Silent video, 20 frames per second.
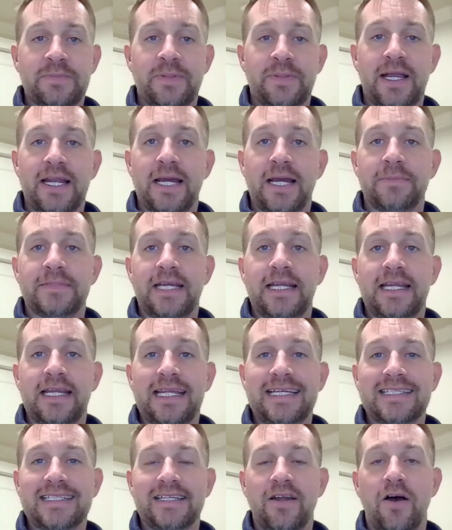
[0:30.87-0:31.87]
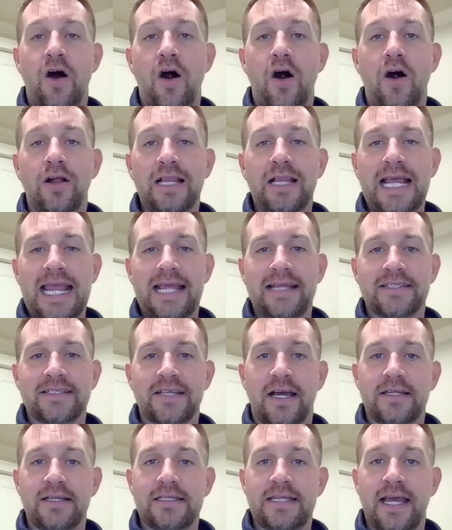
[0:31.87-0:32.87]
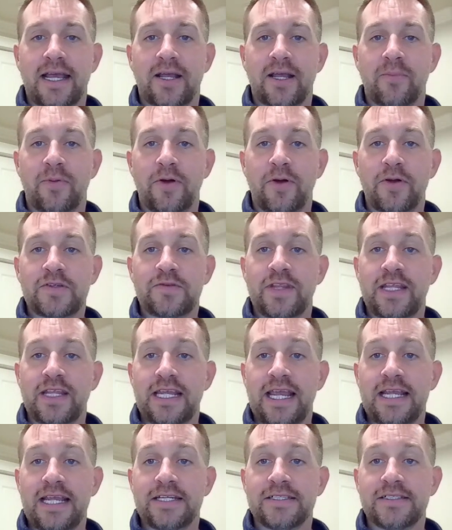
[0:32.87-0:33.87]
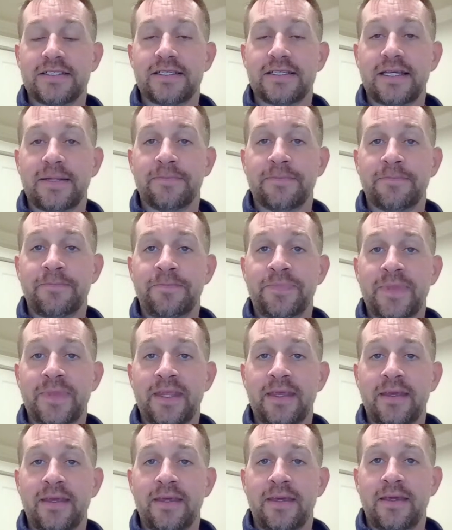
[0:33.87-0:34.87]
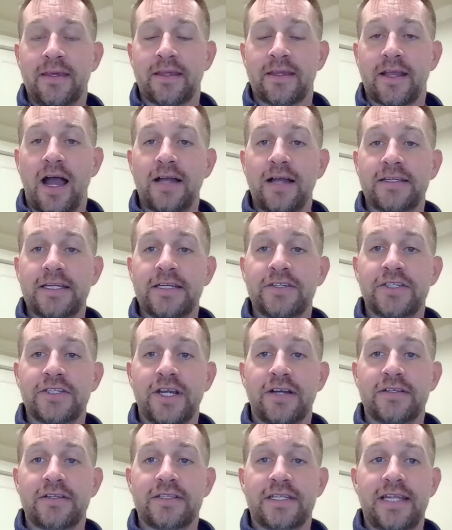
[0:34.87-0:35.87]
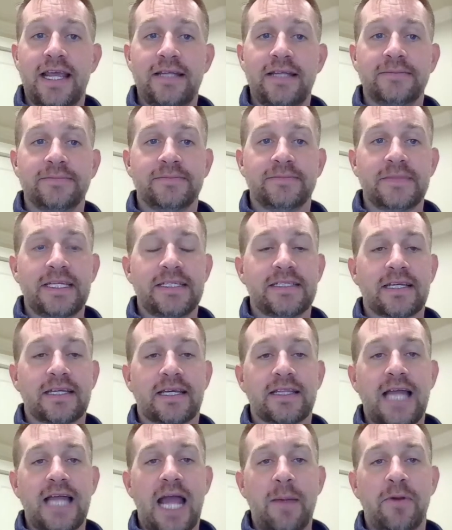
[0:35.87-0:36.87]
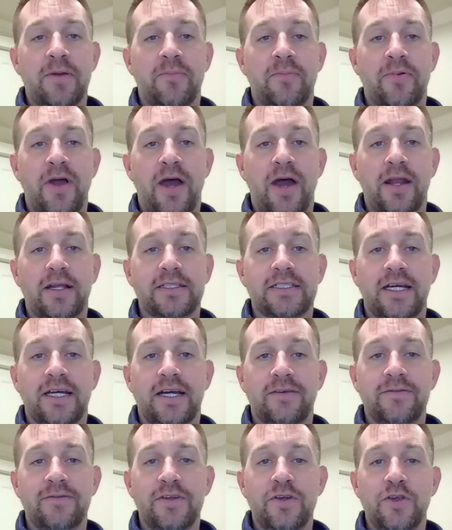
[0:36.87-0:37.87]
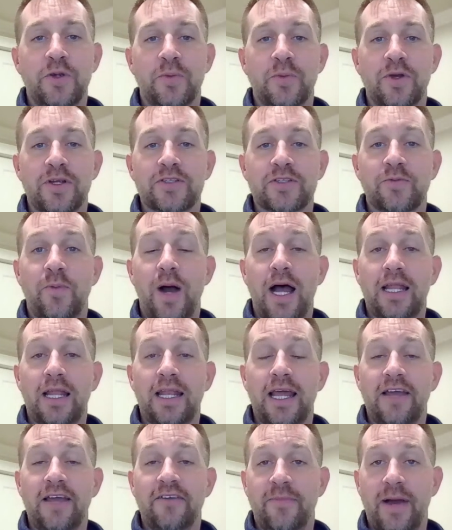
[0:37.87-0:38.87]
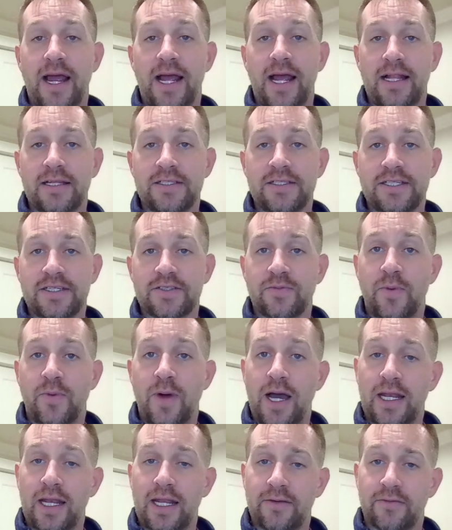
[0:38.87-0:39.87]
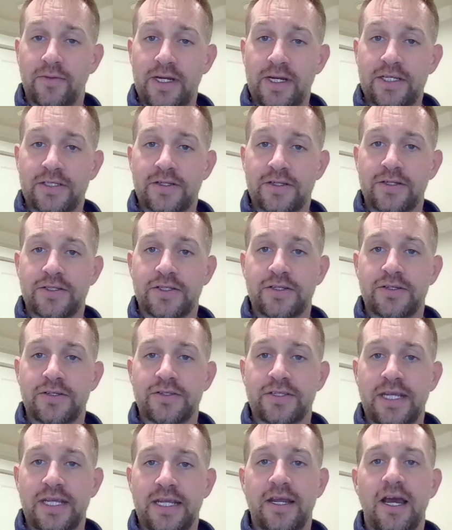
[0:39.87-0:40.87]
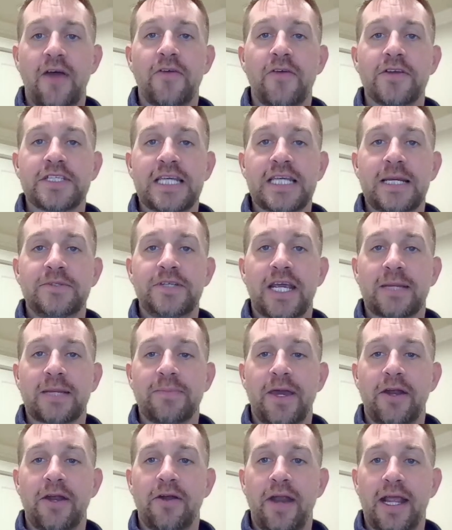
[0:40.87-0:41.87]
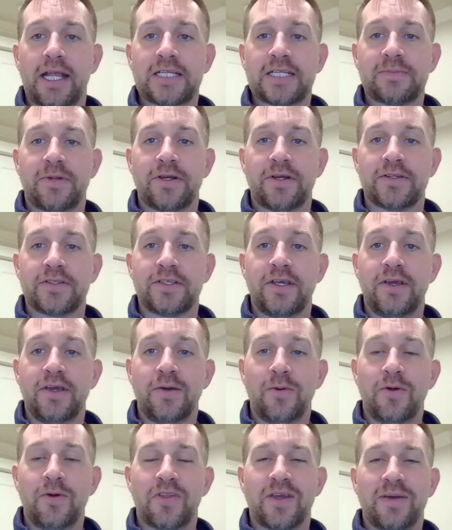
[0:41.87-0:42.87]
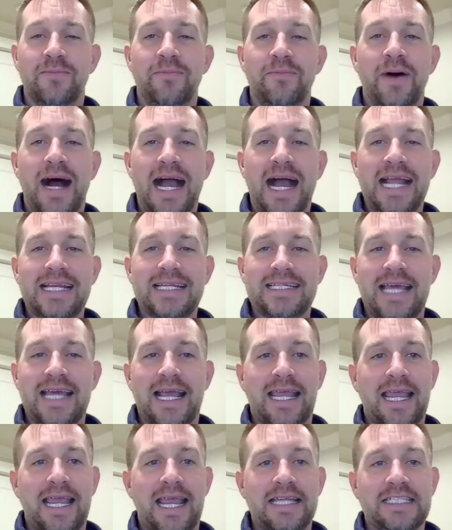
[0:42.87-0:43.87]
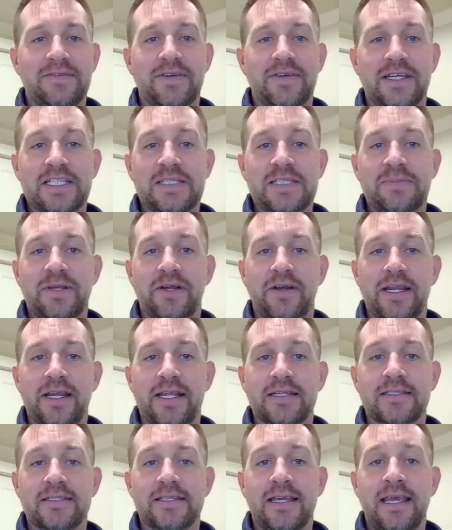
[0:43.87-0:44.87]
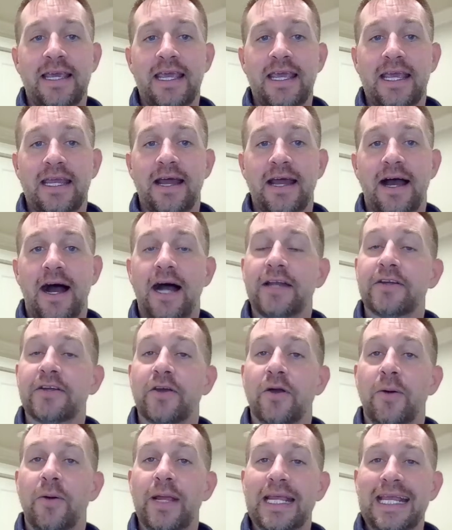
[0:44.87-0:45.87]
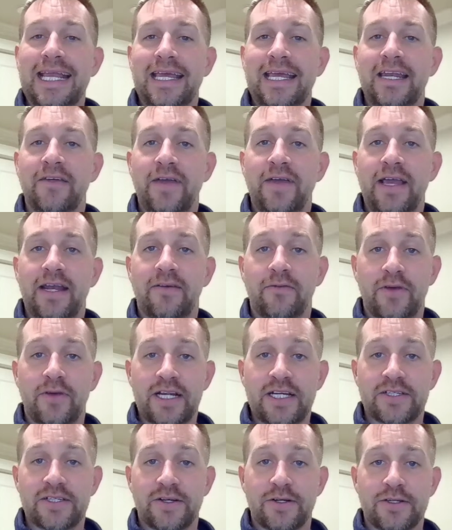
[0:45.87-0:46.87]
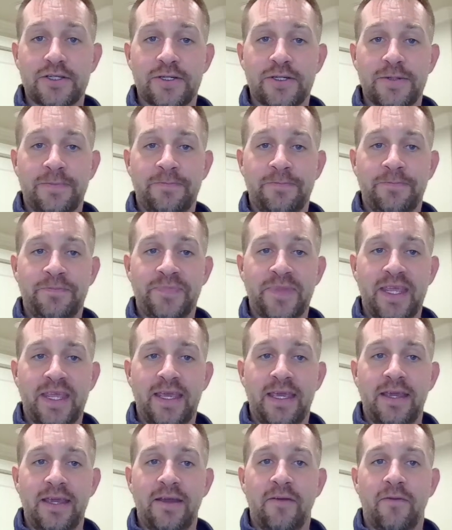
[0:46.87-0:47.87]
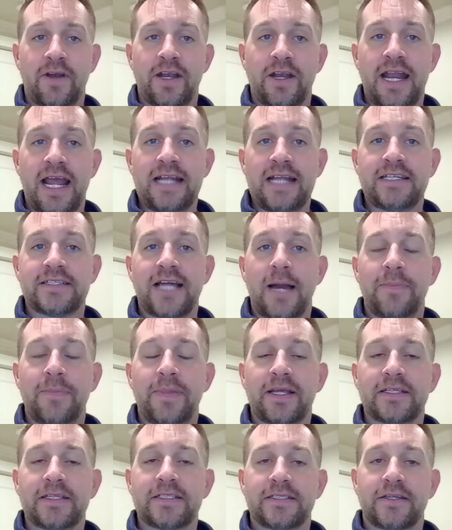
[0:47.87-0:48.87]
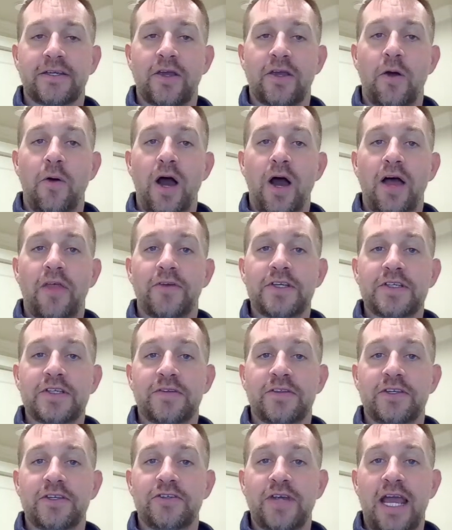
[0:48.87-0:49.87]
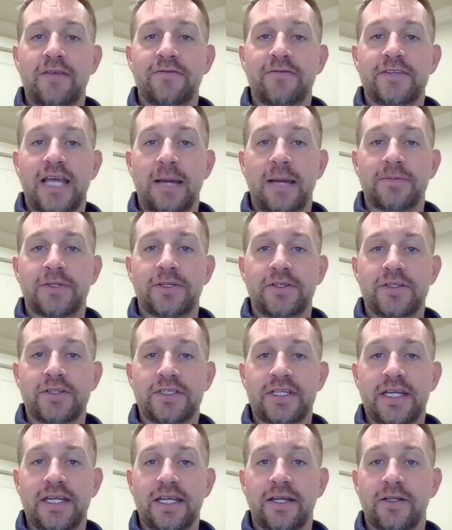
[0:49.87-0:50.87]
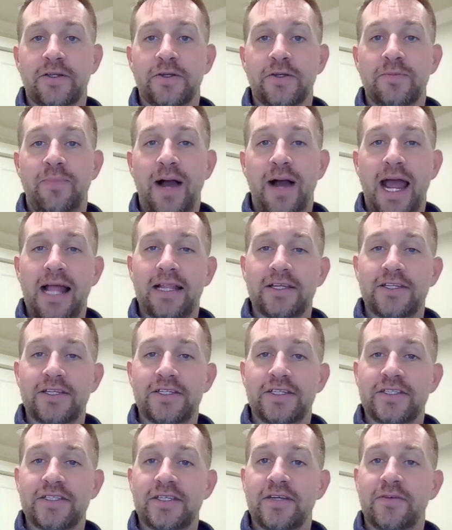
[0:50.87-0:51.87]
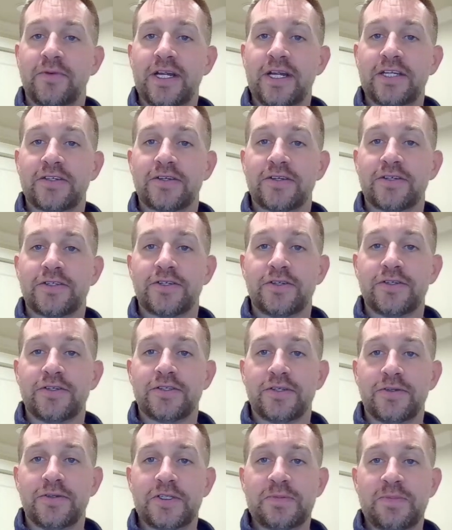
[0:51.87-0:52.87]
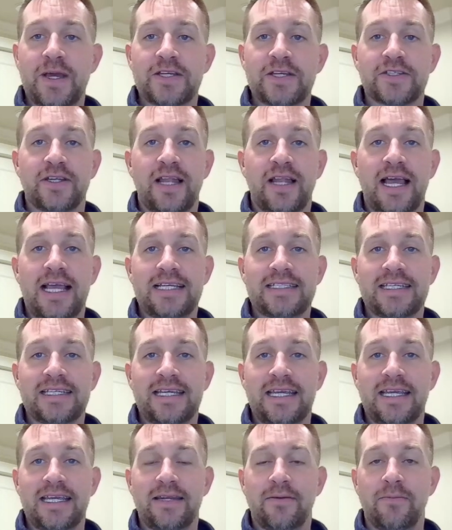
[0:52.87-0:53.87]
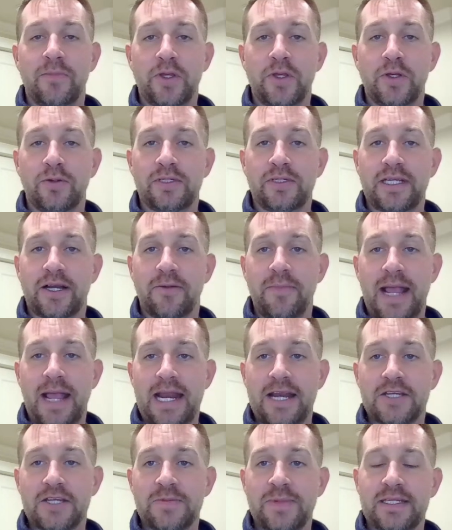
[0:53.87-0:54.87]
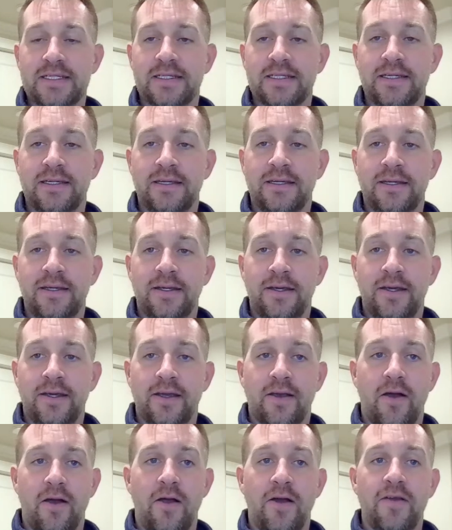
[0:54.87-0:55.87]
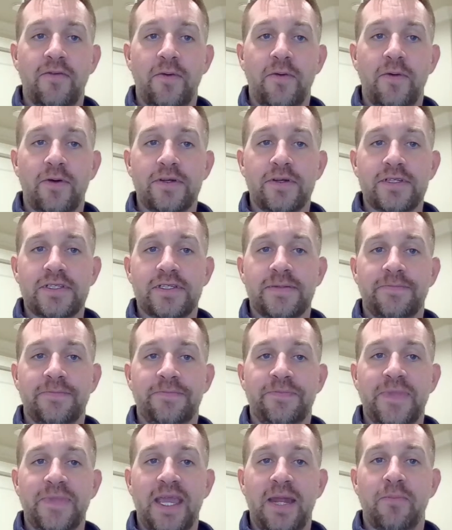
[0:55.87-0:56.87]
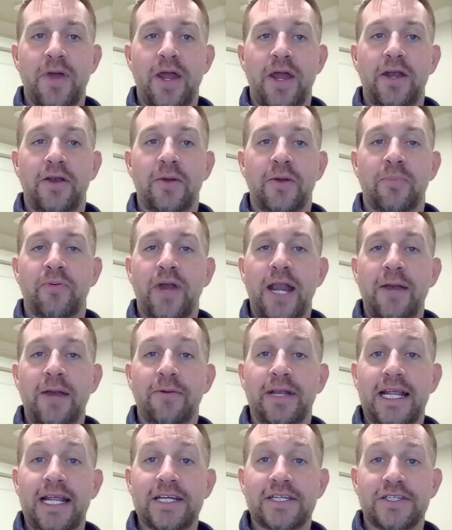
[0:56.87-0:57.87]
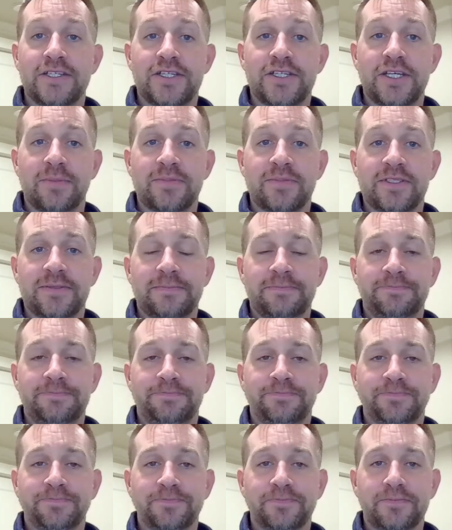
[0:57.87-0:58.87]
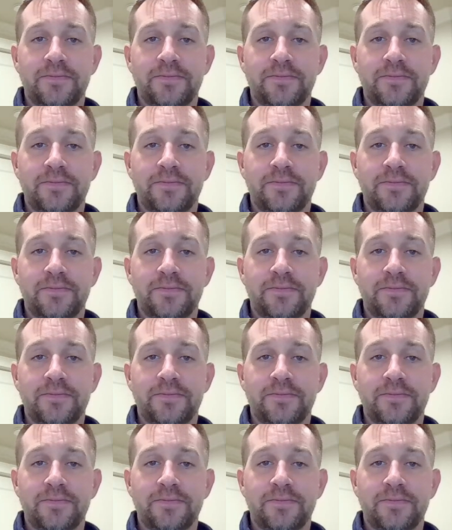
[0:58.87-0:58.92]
This plan update is an all hands on deck approach for the agency. The content shared to date is the collaborative product of numerous wildlife biologists, wildlife researchers, and other subject matter experts with combined decades of experience and ongoing innovative research. For tonight's topics, co authors for the draft chapters include biologists and researchers who specialize in mule deer management, carnivores, and predator prey relationships.